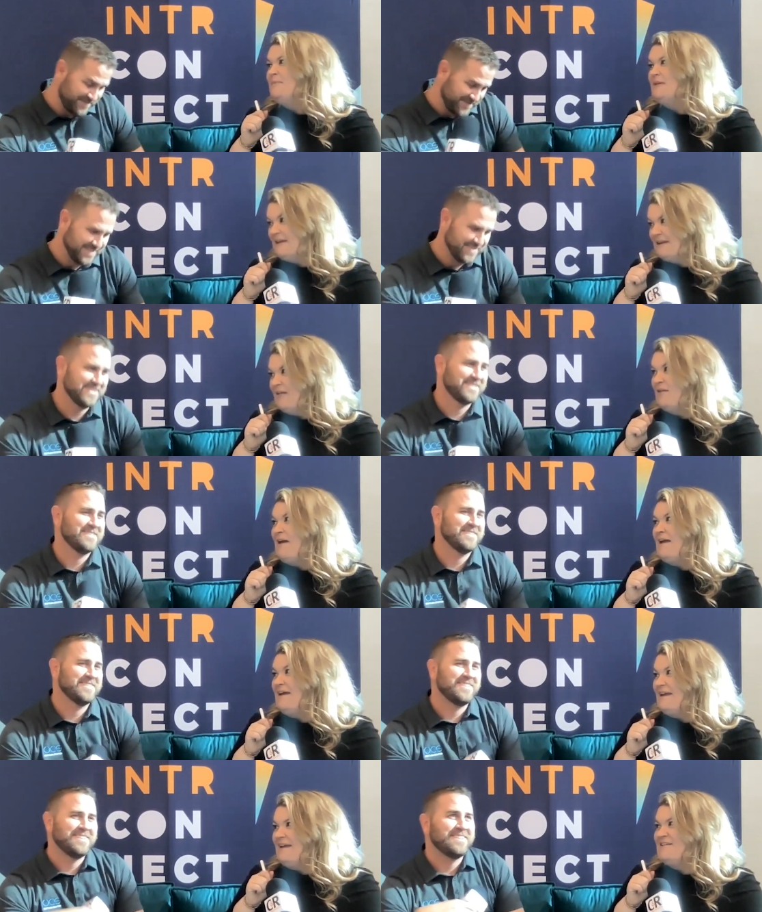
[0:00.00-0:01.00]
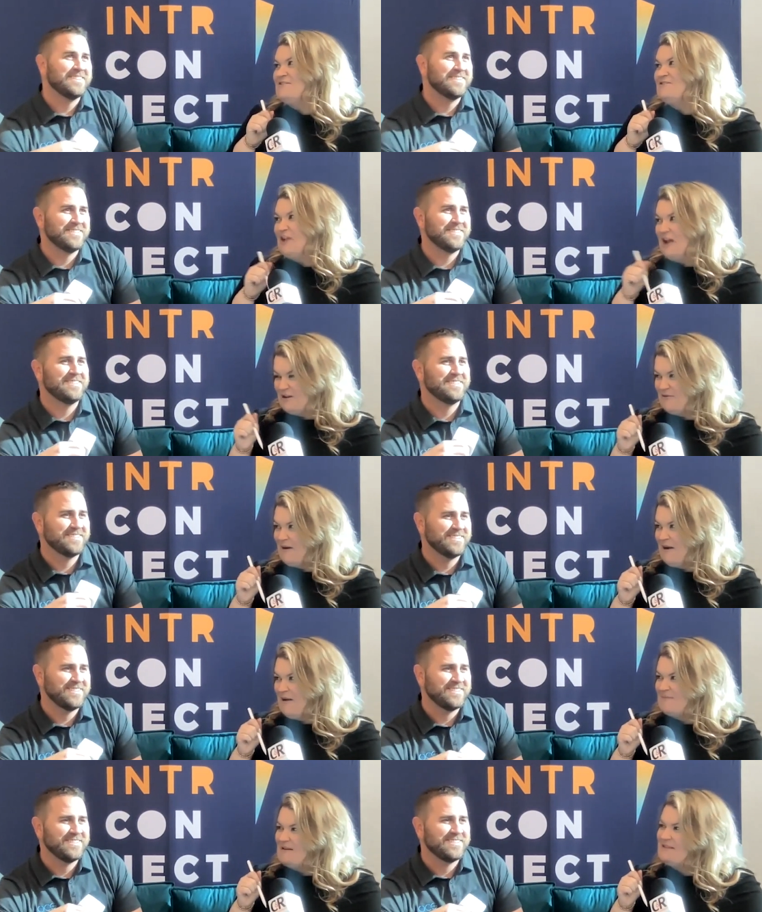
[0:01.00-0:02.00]
Speaker 1: being in LA in
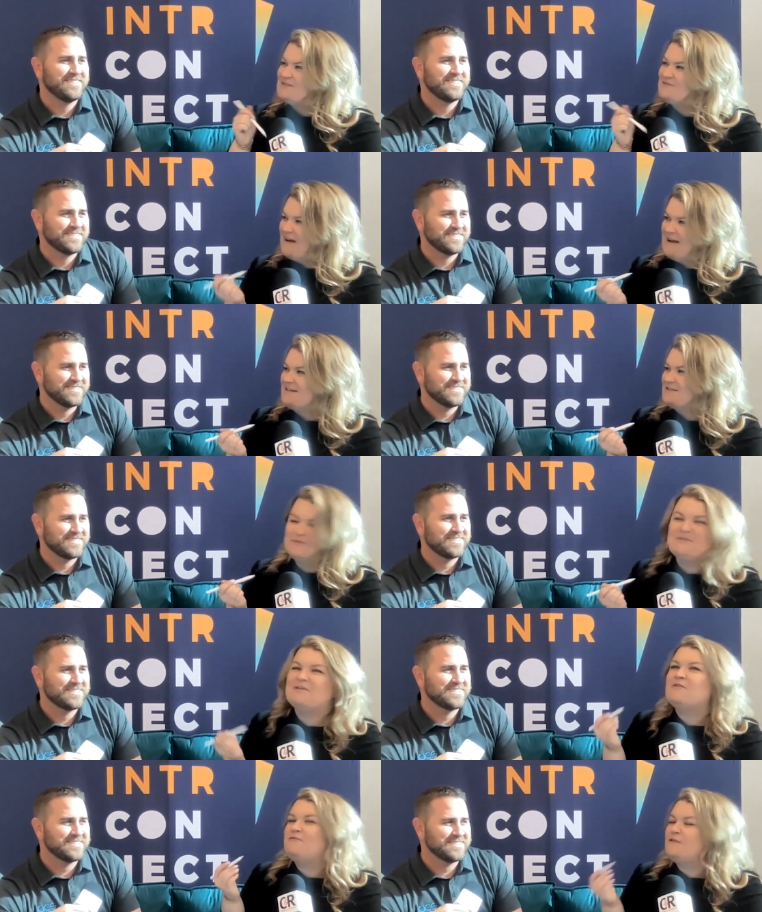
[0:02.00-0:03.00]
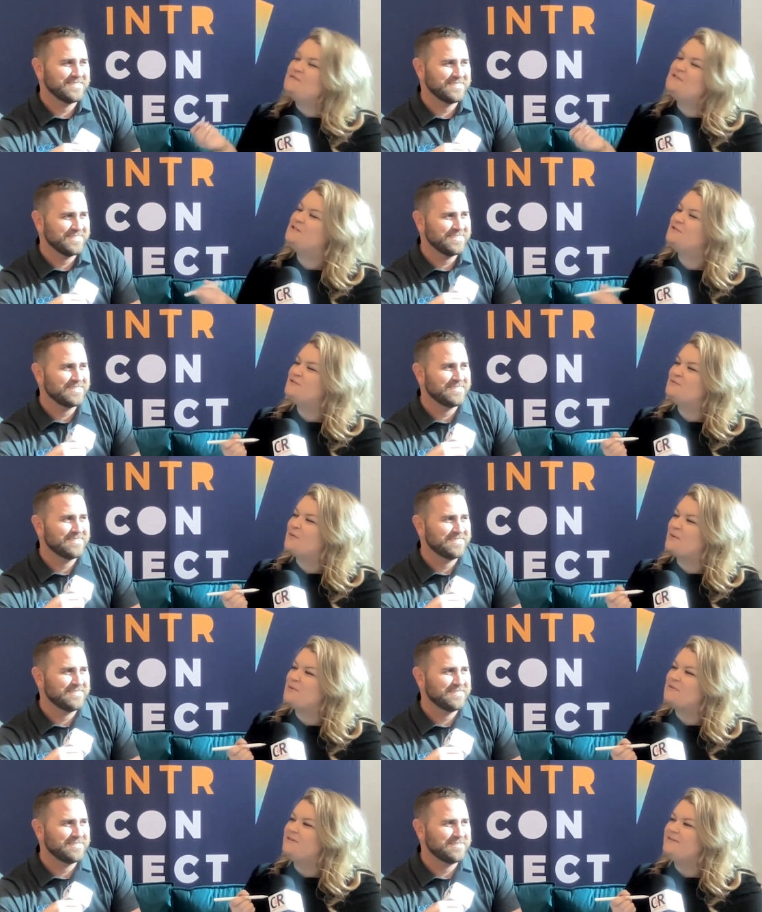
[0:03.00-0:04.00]
January, but it's fine. It's only like 15 degrees
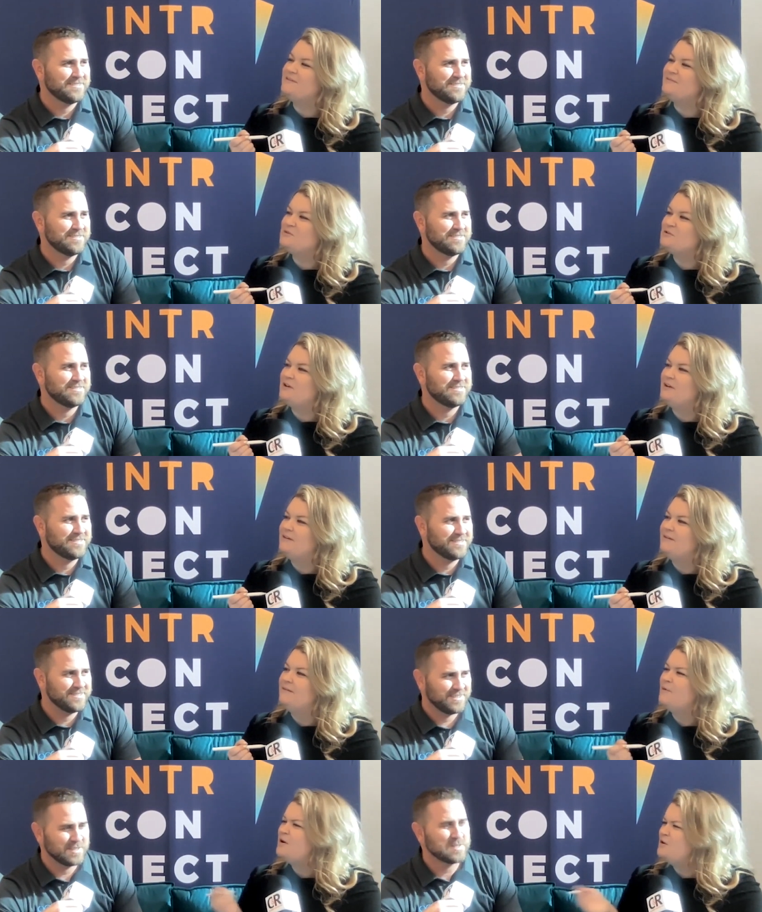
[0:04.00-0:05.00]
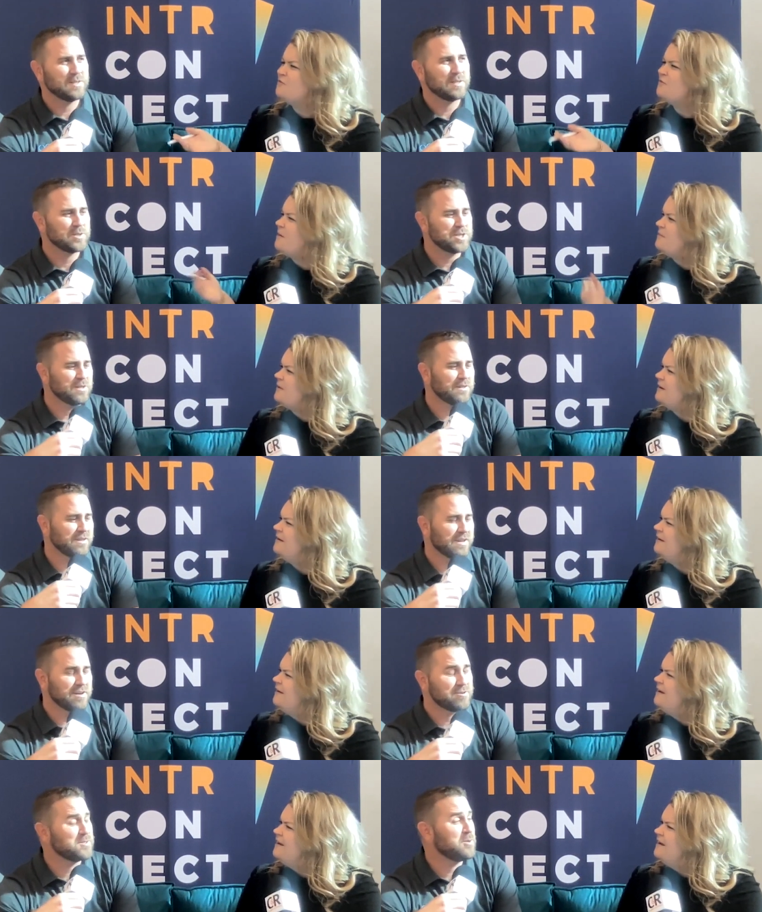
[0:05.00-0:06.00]
warmer than it is in Michigan. Where it's are you from?
Speaker 2: Chilly,
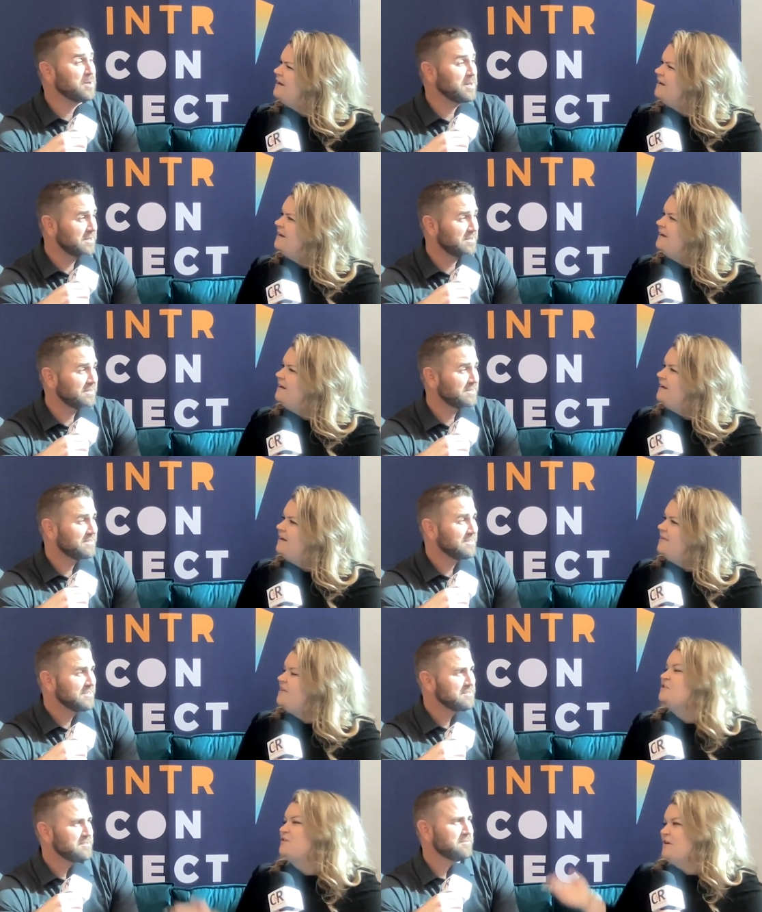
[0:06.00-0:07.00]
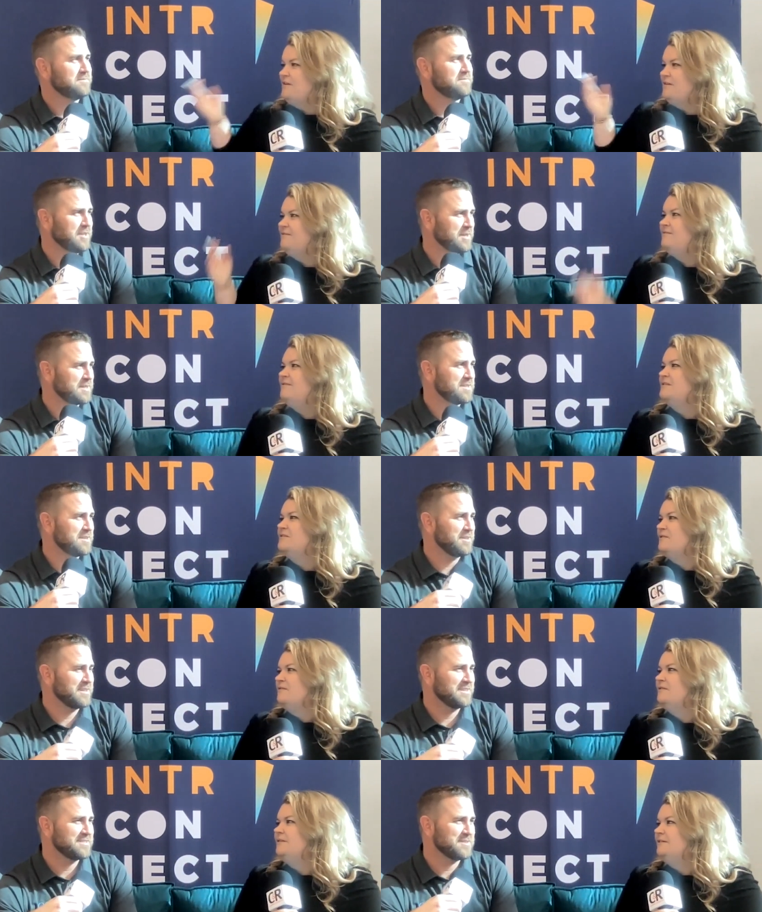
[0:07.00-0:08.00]
Arizona. That's right. Phoenix That's
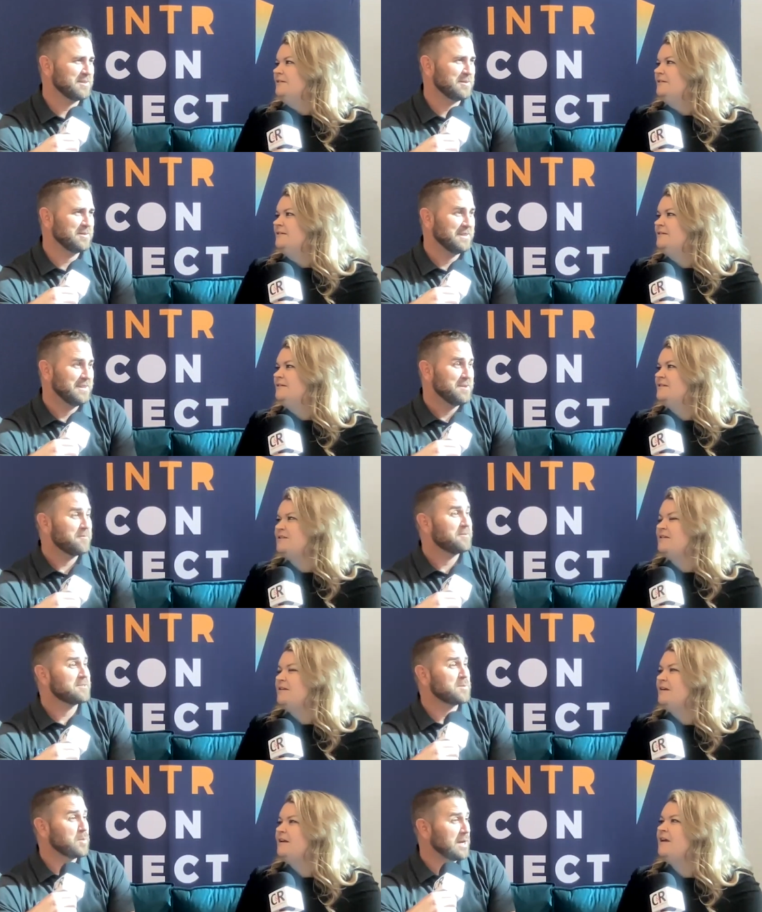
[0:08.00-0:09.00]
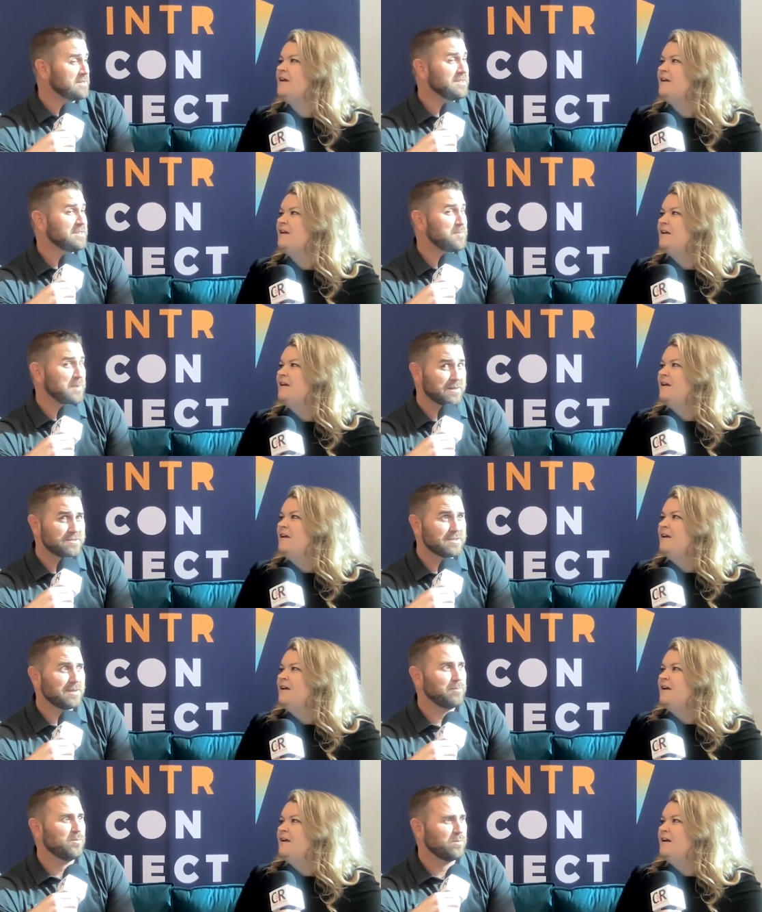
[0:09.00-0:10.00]
area. Right. So is it surprisingly it's about the
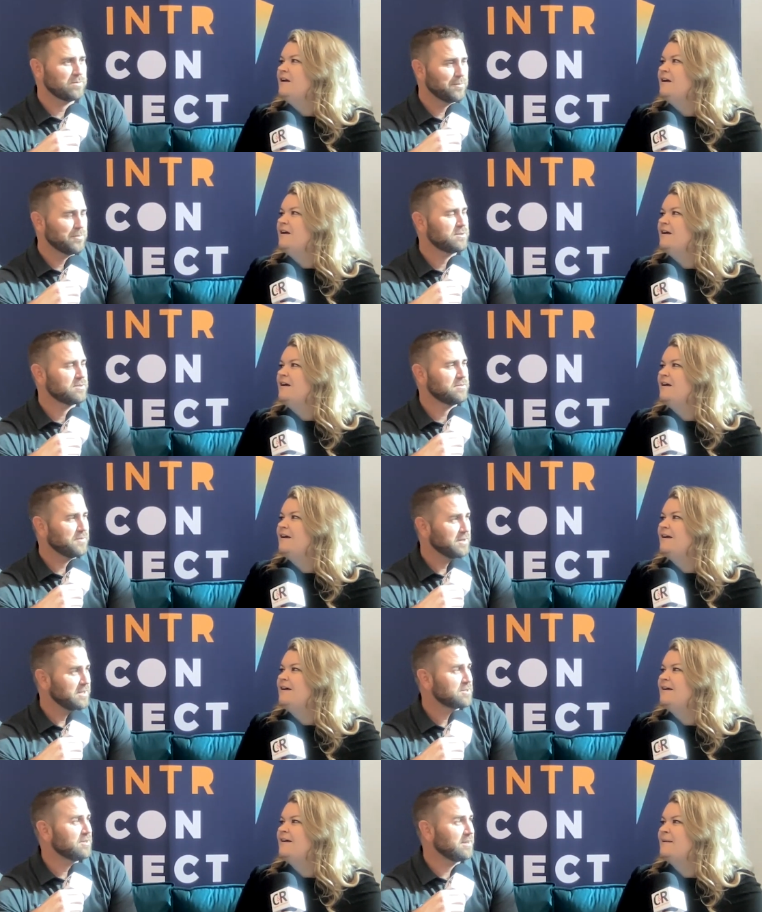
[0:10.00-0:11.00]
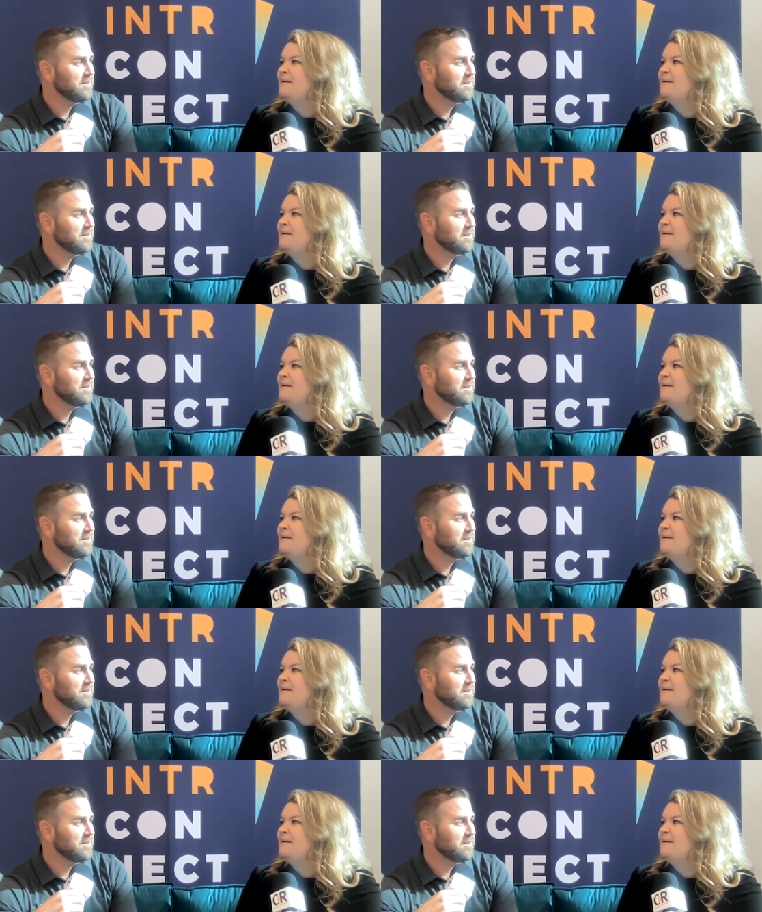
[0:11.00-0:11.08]
same temperature in Phoenix right